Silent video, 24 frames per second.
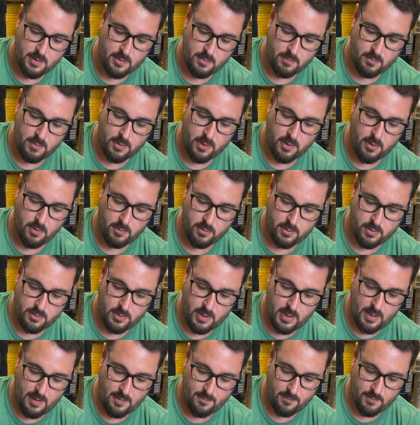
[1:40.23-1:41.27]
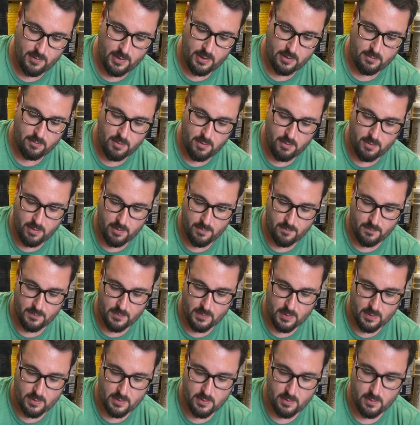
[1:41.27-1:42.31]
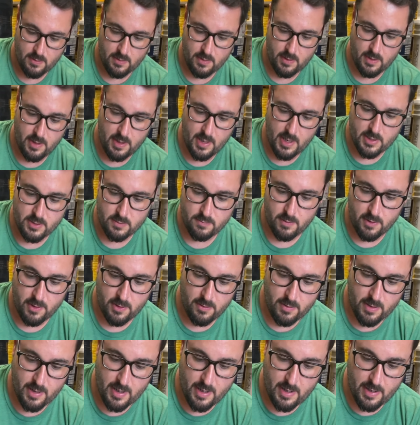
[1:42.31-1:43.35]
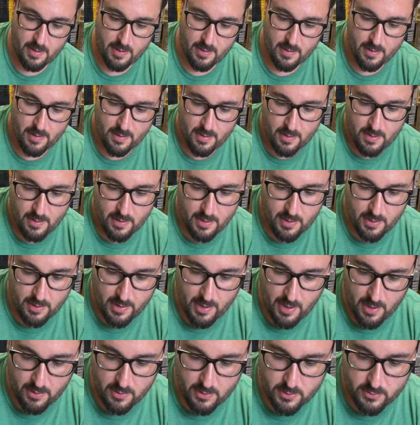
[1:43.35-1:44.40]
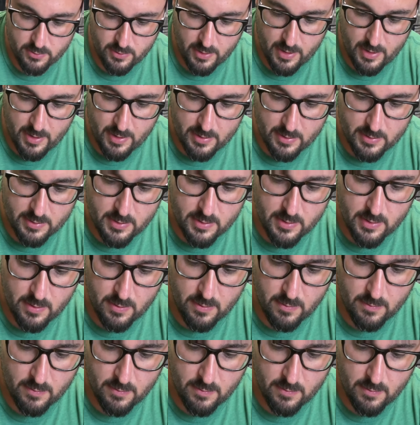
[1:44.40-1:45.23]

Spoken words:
We want to go evenly through it. So you guess where you're at. You count your strands.